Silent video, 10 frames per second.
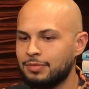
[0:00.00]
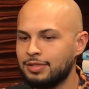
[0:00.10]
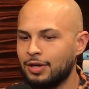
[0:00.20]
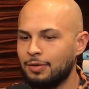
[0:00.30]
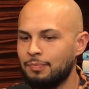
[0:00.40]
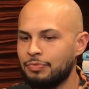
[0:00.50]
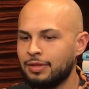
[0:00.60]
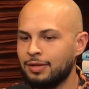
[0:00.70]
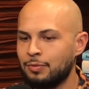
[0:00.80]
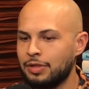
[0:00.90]
So
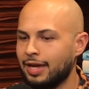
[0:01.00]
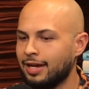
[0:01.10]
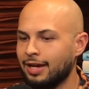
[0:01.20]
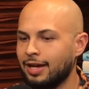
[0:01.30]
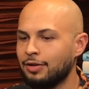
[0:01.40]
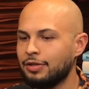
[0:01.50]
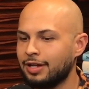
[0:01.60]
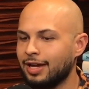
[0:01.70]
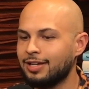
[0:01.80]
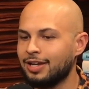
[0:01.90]
with that, I don't think
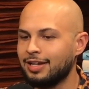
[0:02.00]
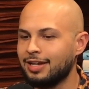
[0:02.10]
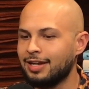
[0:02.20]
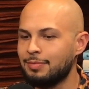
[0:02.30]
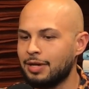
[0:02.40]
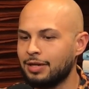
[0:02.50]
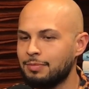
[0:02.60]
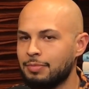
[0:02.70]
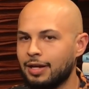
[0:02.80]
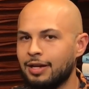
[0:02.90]
I could end it any better,
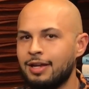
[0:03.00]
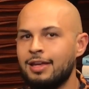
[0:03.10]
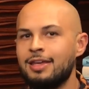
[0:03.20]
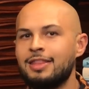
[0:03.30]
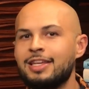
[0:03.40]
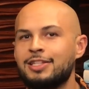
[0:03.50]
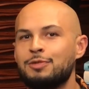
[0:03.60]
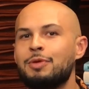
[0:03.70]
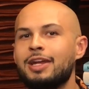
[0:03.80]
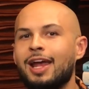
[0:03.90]
but this has
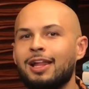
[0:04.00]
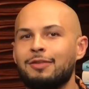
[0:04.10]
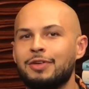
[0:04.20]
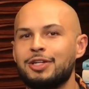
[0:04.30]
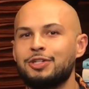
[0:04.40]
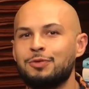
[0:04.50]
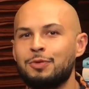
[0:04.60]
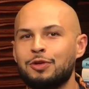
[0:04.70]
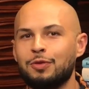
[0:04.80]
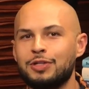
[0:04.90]
been Elevation
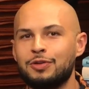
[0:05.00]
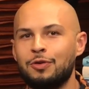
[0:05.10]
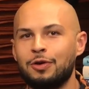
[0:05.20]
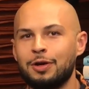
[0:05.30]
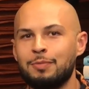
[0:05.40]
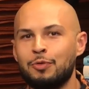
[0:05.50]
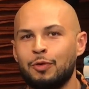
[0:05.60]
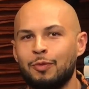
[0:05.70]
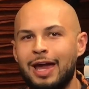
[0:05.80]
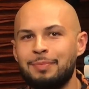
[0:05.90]
Chris Orem. We're
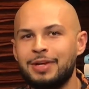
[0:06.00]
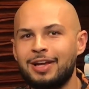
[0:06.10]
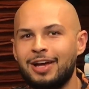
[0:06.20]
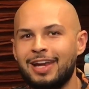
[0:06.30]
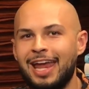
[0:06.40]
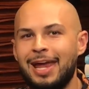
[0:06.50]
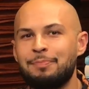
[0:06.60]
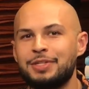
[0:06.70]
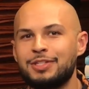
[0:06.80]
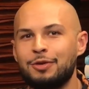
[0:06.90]
wrapping on
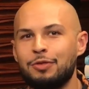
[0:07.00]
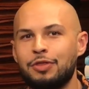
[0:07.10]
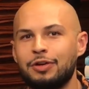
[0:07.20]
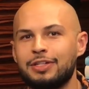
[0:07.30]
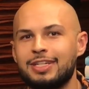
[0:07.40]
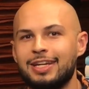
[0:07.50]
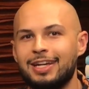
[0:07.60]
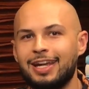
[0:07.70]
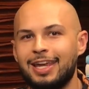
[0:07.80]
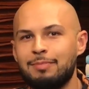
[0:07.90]
episode 13.
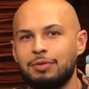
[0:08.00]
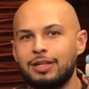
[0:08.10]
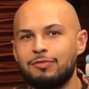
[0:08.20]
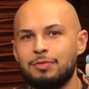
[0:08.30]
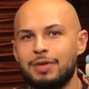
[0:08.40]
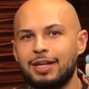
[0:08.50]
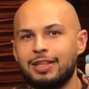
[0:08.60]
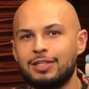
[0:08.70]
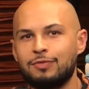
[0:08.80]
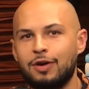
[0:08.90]
I can't believe we've made it
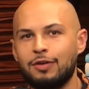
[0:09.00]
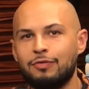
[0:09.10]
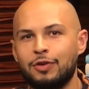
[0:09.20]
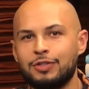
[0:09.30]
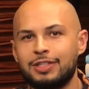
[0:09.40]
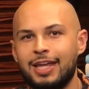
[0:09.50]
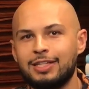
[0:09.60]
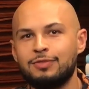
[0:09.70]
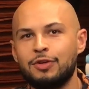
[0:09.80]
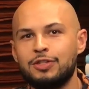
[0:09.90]
this far, folks.
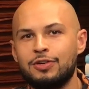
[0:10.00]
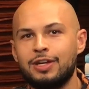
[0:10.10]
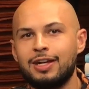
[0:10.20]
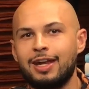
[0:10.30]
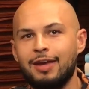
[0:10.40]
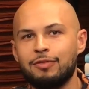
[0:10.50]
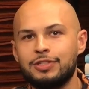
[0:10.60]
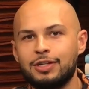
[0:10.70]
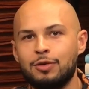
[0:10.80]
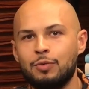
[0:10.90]
Thanks for tuning in every
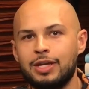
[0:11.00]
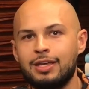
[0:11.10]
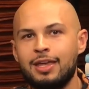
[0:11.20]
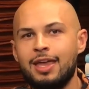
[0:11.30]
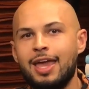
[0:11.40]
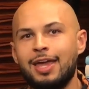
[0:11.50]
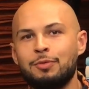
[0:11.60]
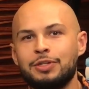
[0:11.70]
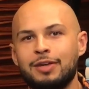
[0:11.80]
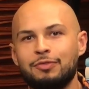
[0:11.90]
single week, and
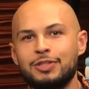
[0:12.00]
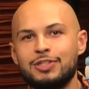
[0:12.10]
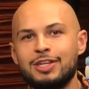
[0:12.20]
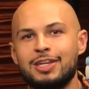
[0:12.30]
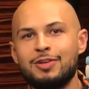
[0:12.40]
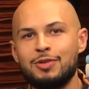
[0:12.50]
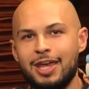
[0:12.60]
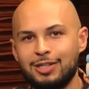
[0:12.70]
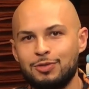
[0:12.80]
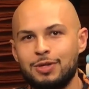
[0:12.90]
we'll definitely see you
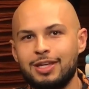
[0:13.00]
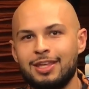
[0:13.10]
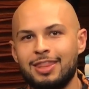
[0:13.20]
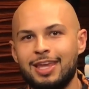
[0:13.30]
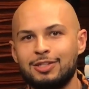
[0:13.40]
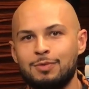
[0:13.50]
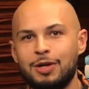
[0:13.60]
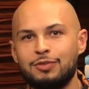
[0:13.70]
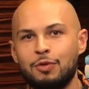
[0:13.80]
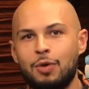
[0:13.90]
next week. Thanks so
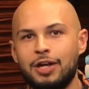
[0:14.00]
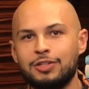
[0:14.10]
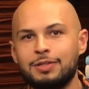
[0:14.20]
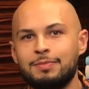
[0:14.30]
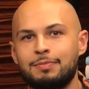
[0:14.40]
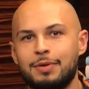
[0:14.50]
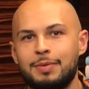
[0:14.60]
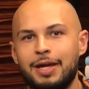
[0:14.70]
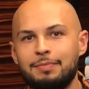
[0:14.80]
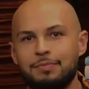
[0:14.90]
much for watching. Bye-bye.